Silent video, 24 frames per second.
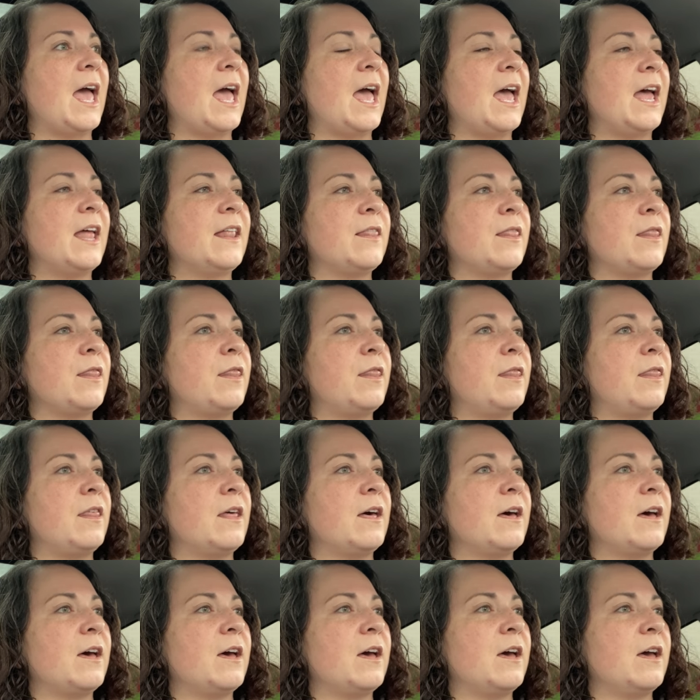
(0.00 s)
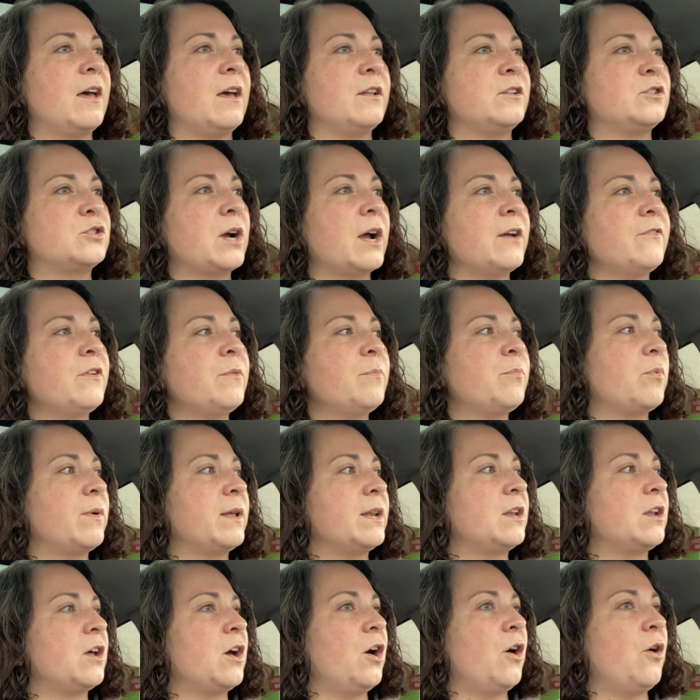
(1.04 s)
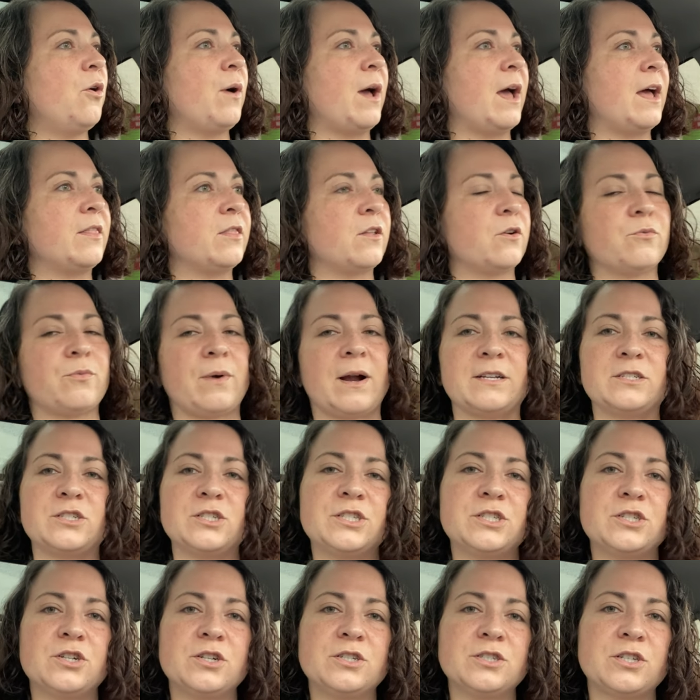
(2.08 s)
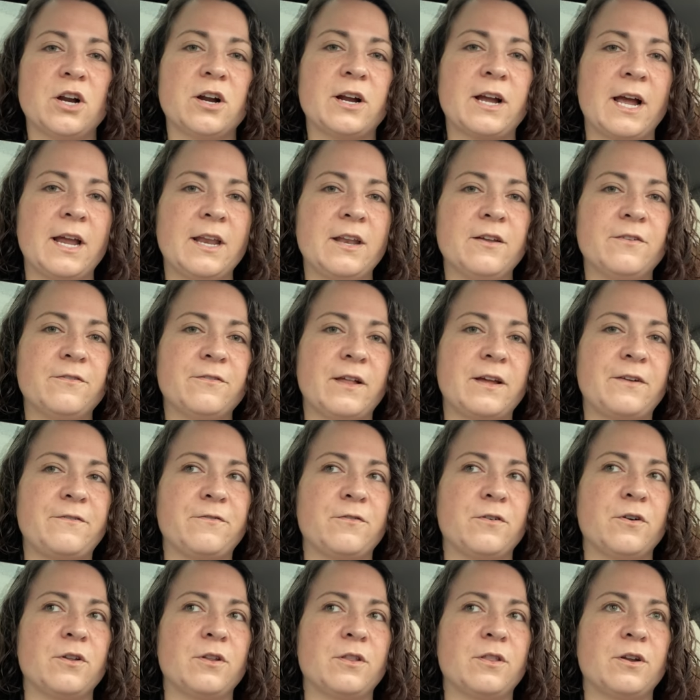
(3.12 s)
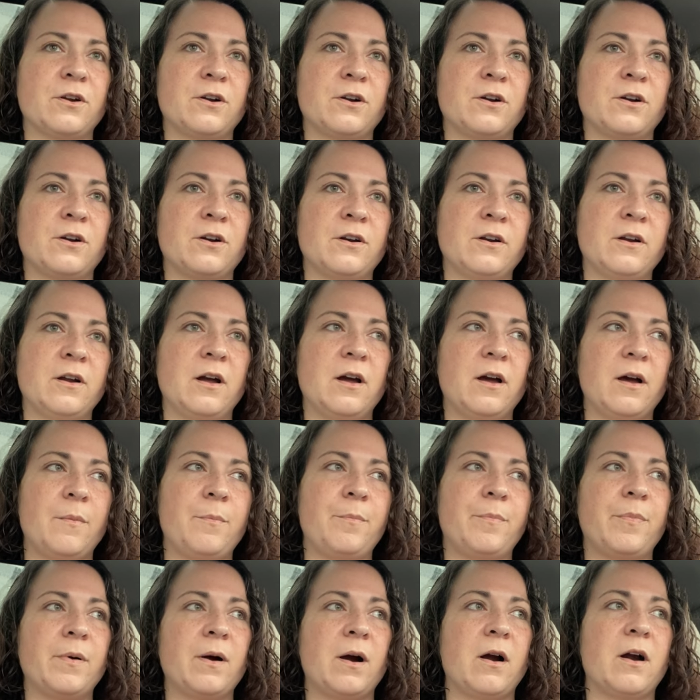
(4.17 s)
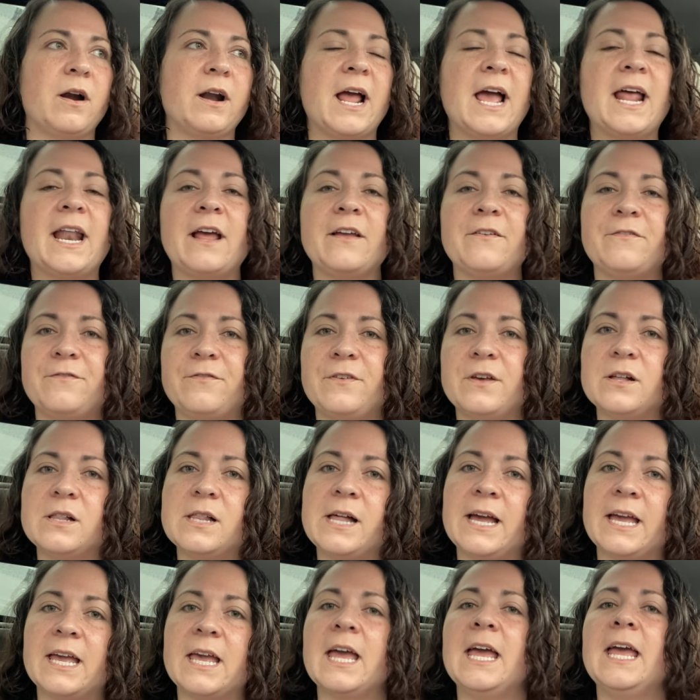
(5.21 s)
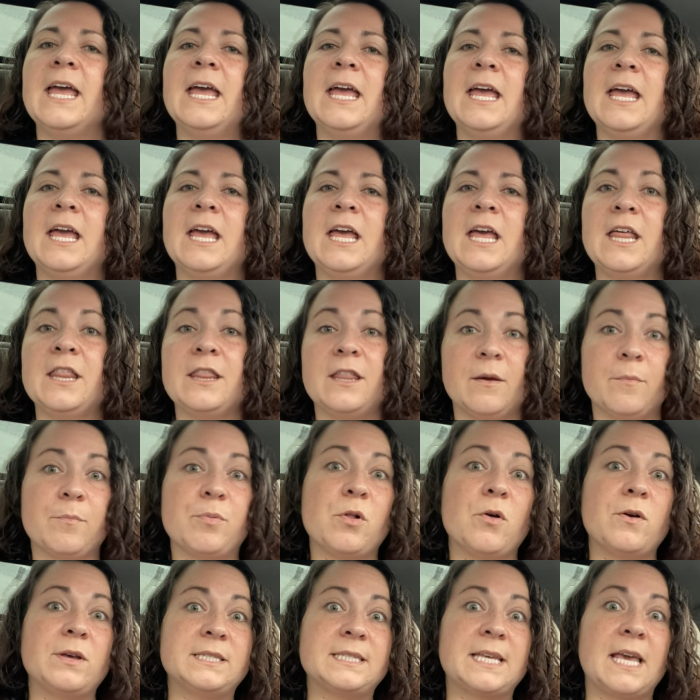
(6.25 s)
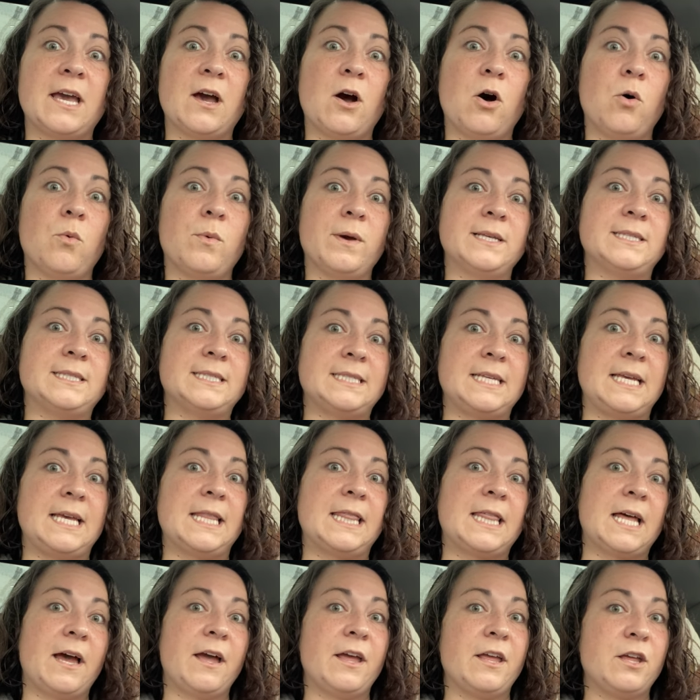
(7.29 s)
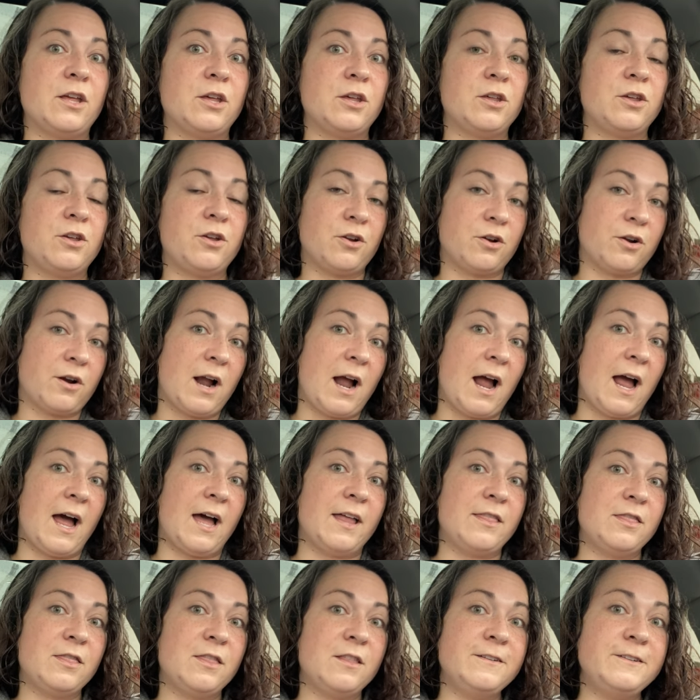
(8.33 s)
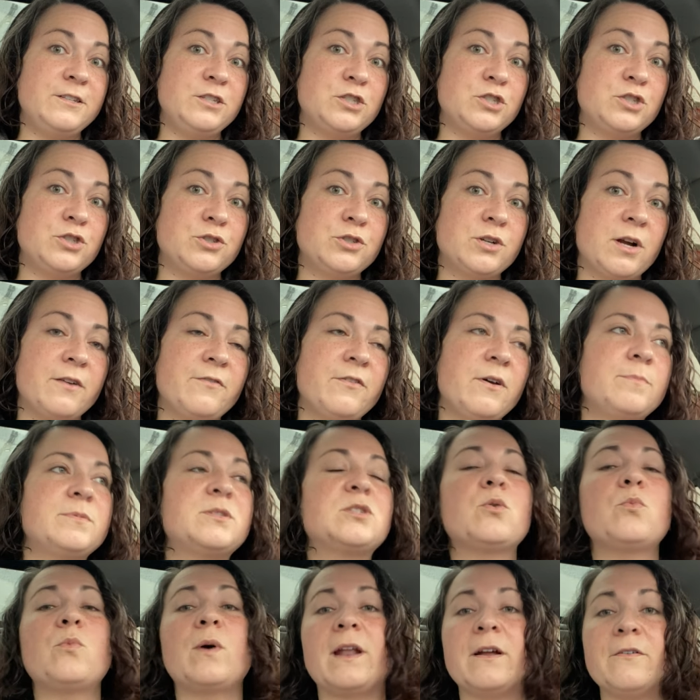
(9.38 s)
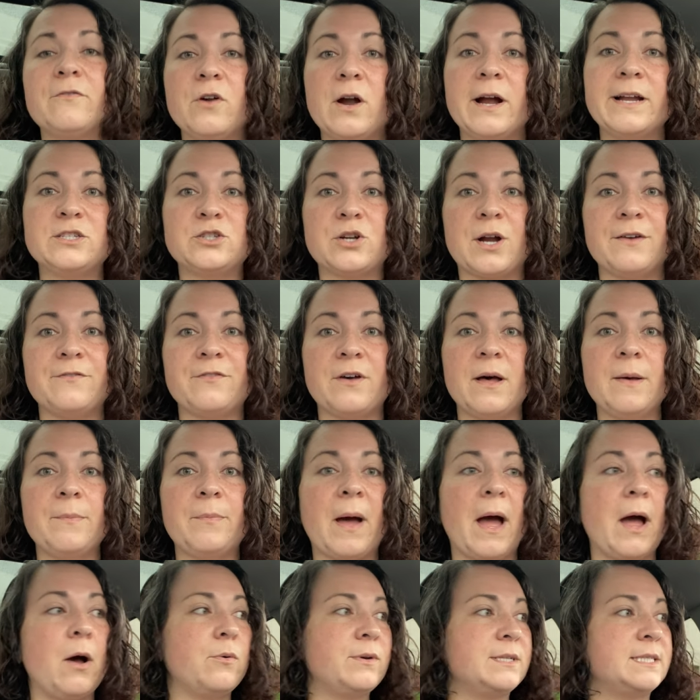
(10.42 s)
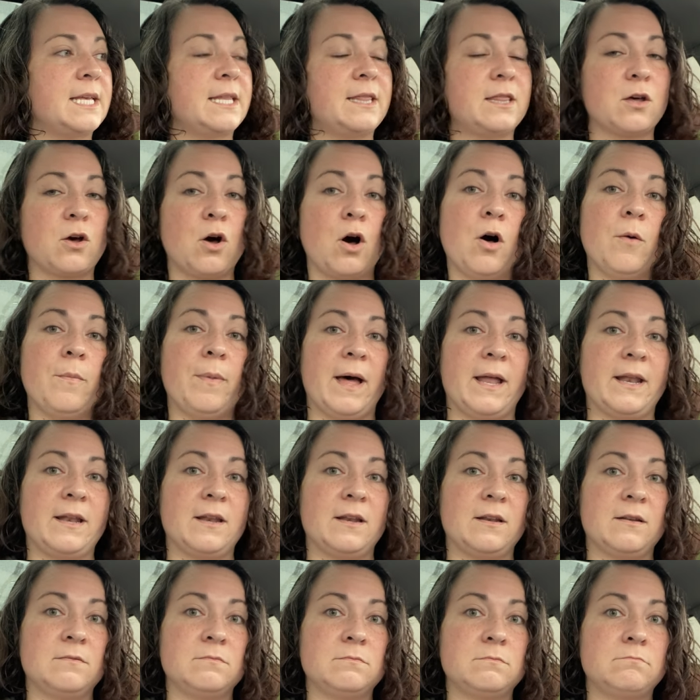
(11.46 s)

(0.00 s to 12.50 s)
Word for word: and the drive up window and the registers are kind of like further apart. And I feel like the employees can't always see that you're at the drive up. So whenever I drive up, I always hit the call button